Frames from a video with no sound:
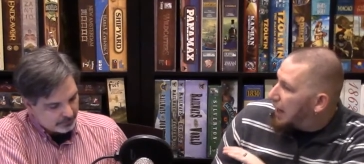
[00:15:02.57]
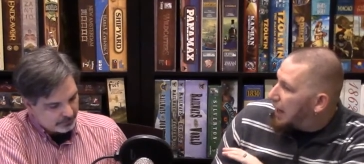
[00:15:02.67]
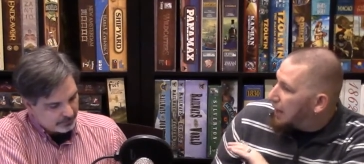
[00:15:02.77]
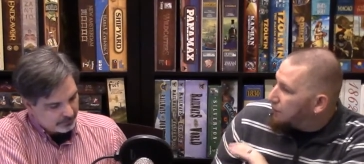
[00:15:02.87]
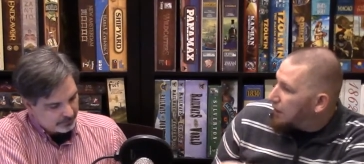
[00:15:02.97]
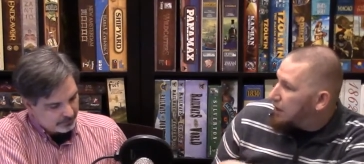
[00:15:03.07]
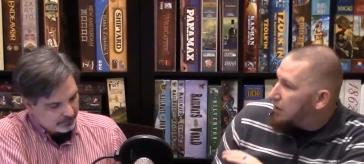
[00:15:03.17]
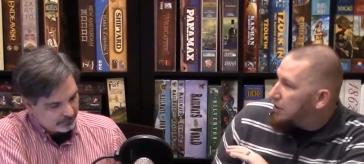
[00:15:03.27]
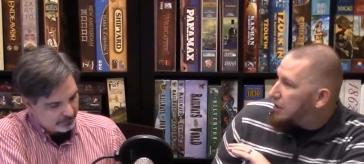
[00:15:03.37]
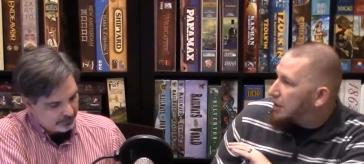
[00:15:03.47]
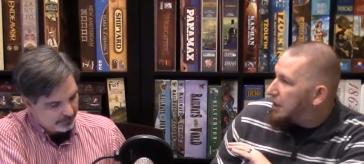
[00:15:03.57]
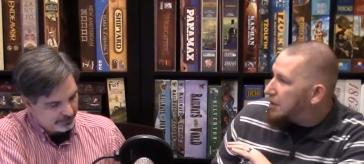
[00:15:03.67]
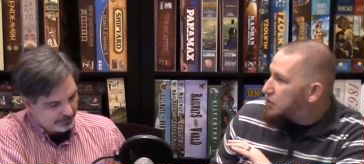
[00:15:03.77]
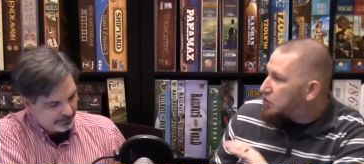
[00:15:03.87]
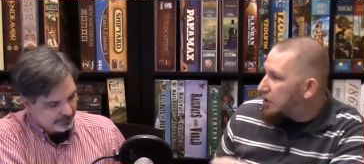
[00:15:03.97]
Speaker 1: I,
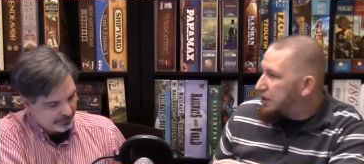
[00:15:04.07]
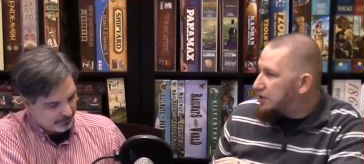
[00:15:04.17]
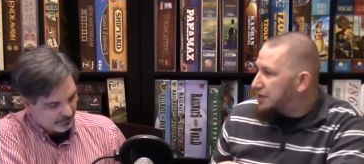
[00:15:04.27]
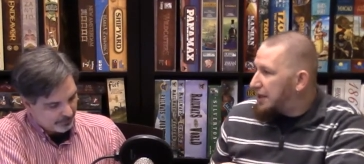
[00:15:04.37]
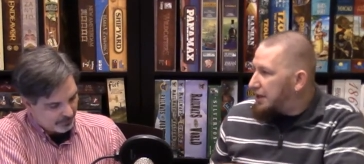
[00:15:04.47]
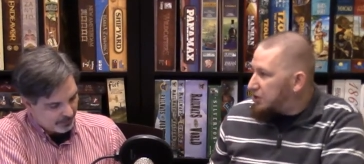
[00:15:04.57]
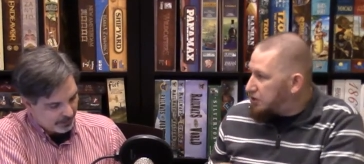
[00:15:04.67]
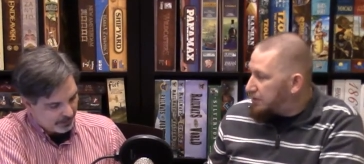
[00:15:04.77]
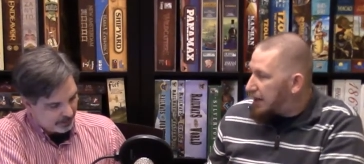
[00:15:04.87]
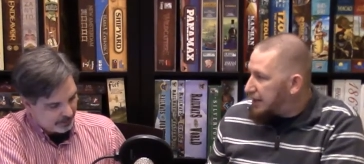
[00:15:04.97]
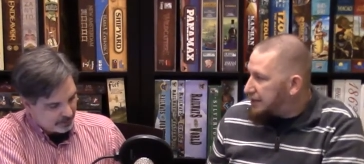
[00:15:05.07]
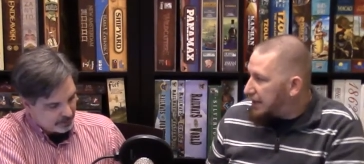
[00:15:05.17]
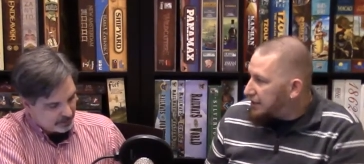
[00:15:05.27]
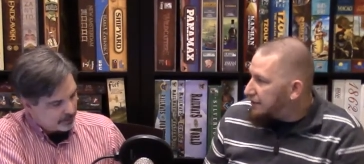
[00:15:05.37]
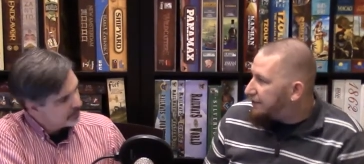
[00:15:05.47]
as strange as that is, you and I
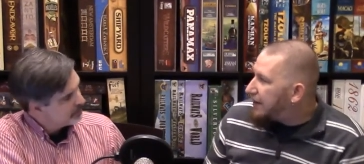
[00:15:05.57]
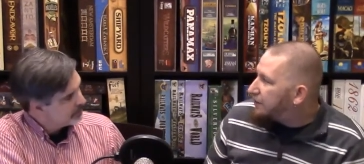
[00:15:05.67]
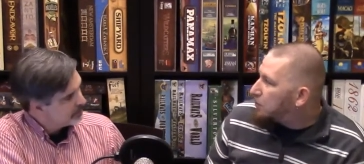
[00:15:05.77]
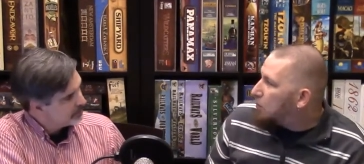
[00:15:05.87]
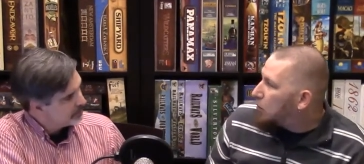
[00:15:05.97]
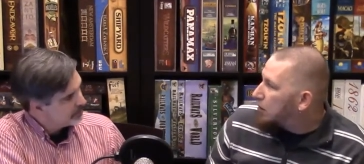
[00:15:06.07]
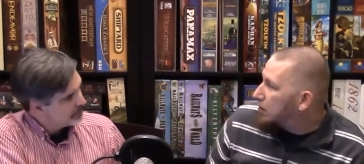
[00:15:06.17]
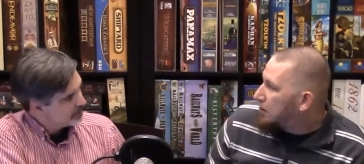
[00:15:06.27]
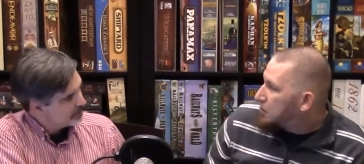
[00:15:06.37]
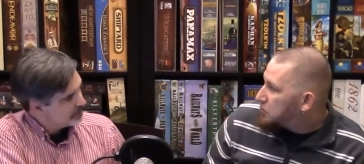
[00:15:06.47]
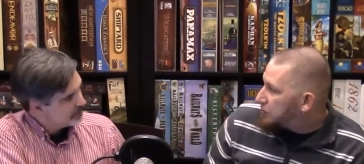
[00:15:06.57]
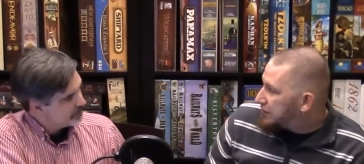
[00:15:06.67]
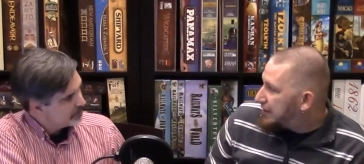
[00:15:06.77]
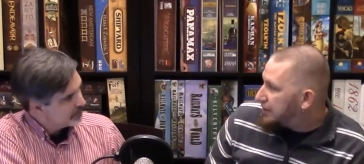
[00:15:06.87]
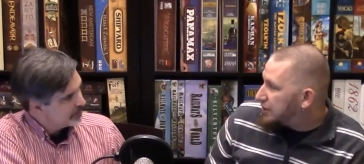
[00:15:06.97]
tend to favor more
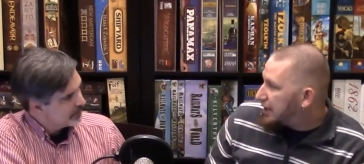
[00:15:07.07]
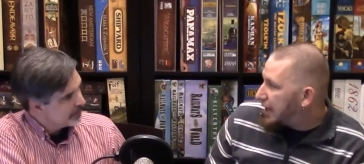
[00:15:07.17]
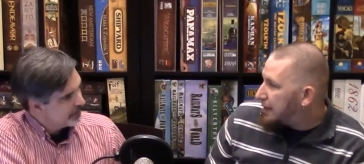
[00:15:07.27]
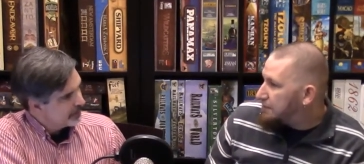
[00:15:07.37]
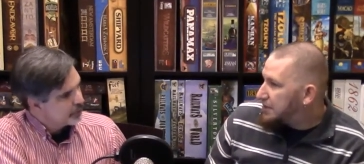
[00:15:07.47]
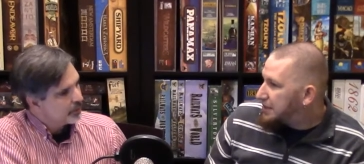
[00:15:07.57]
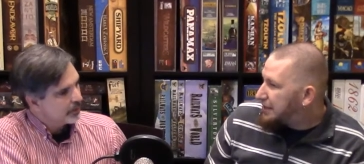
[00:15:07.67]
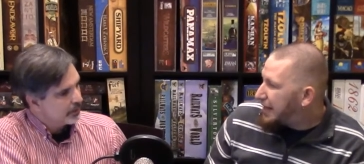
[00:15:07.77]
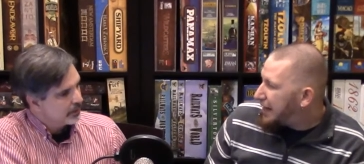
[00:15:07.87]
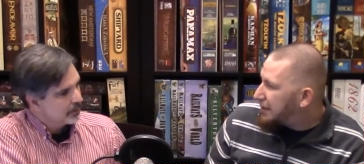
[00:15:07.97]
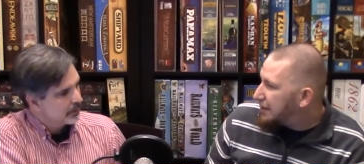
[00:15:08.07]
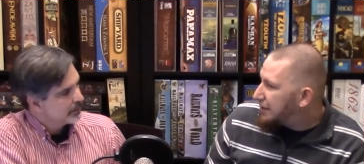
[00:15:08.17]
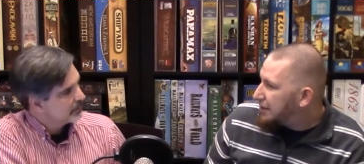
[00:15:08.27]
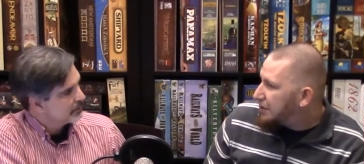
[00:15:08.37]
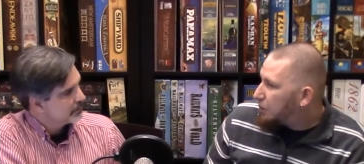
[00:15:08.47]
strategic games. Sure. Yet,
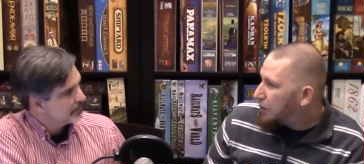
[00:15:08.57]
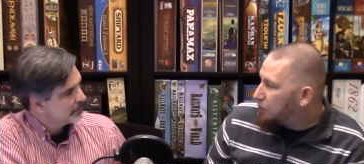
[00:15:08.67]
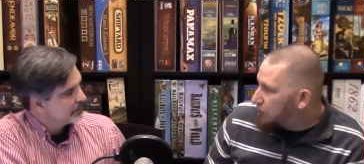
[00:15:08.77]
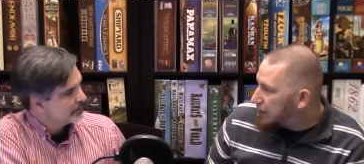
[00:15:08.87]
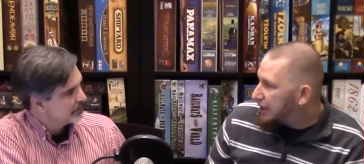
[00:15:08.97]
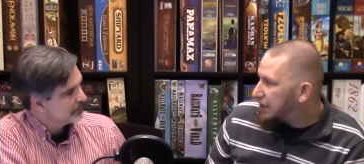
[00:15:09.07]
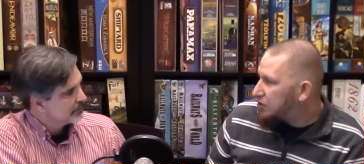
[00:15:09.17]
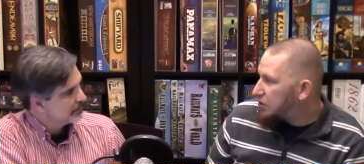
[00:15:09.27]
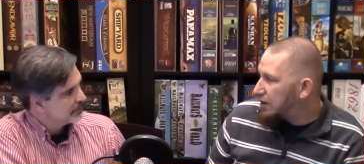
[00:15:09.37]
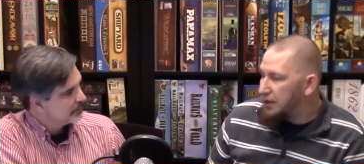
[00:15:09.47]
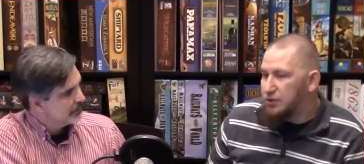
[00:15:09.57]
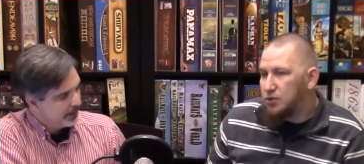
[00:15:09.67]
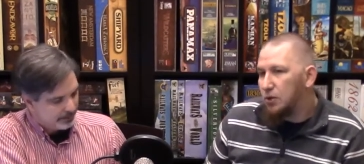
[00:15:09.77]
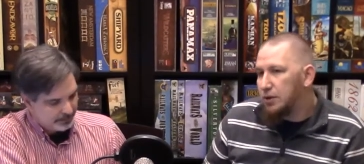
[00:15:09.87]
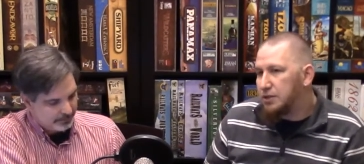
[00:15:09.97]
we really enjoy this. Yeah.
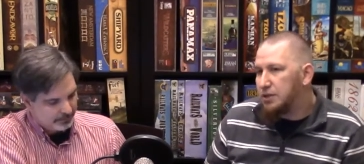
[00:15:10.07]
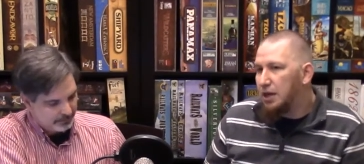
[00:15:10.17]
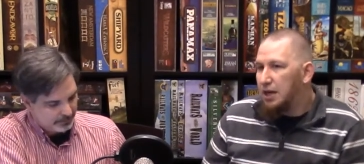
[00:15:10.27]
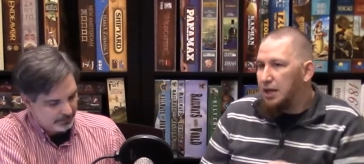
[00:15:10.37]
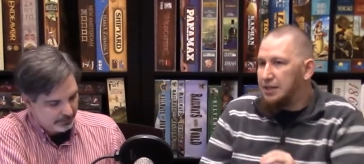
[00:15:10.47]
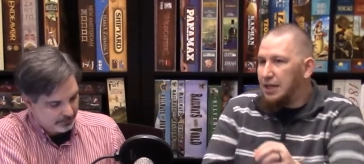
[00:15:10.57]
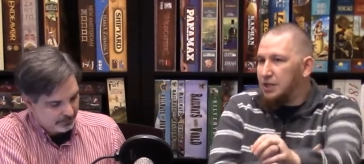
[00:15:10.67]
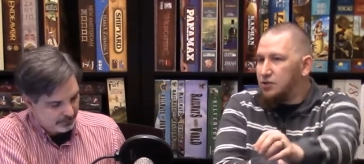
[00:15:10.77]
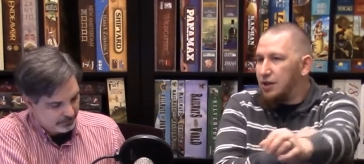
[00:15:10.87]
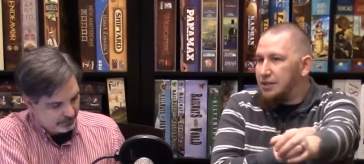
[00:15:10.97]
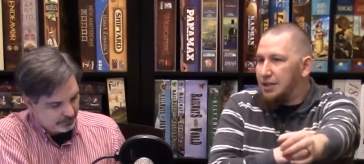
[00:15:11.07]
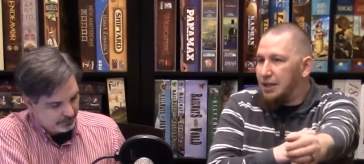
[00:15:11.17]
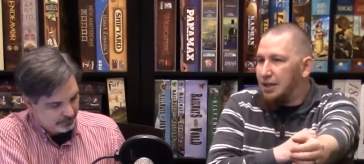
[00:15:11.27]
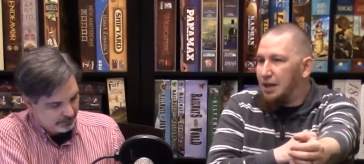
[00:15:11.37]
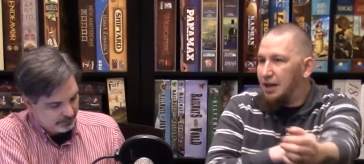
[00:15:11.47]
So it's it's an
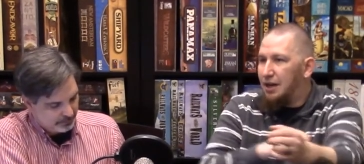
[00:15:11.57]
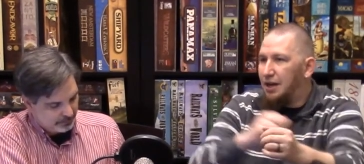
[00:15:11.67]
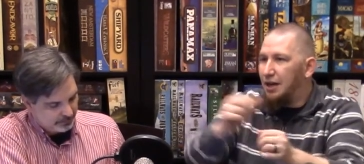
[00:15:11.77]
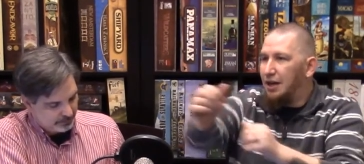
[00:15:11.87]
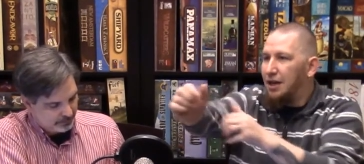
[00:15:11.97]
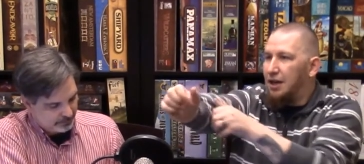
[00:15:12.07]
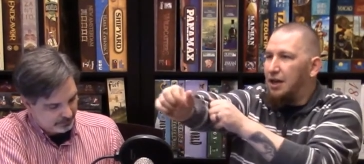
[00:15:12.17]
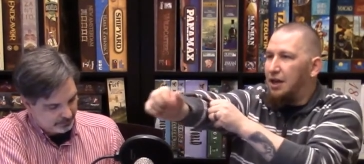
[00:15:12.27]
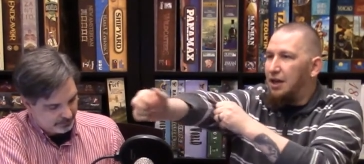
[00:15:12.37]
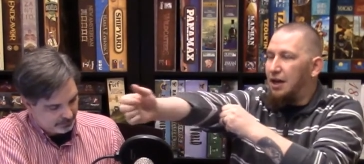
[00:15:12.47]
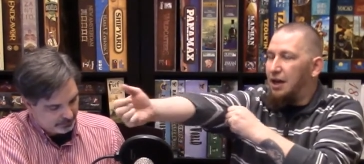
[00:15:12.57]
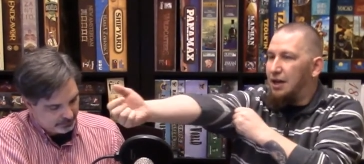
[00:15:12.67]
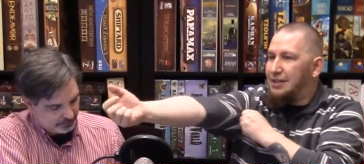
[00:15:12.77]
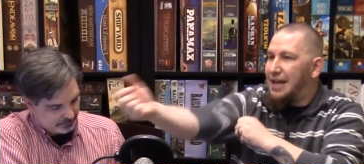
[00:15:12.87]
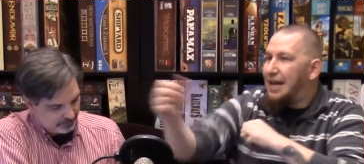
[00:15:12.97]
interesting uh,
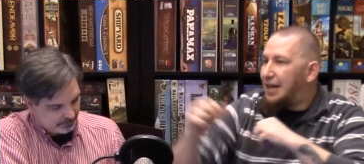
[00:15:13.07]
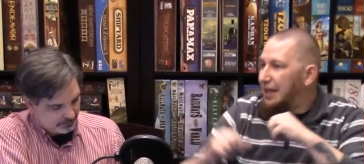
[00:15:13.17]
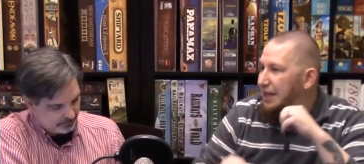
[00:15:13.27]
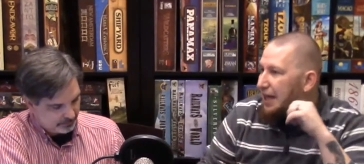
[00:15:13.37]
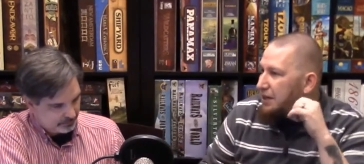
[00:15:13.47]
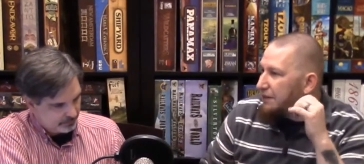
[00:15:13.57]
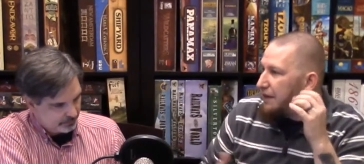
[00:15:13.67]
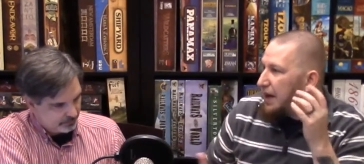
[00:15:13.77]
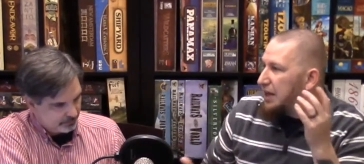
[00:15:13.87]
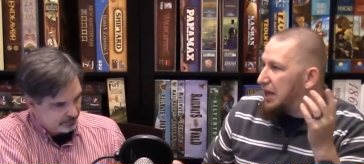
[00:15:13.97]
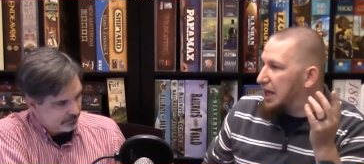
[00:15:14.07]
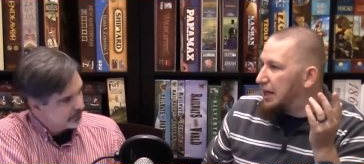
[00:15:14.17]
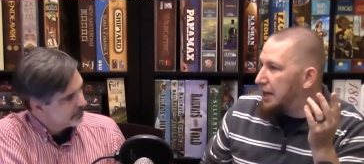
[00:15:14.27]
uh, take on that. The fact that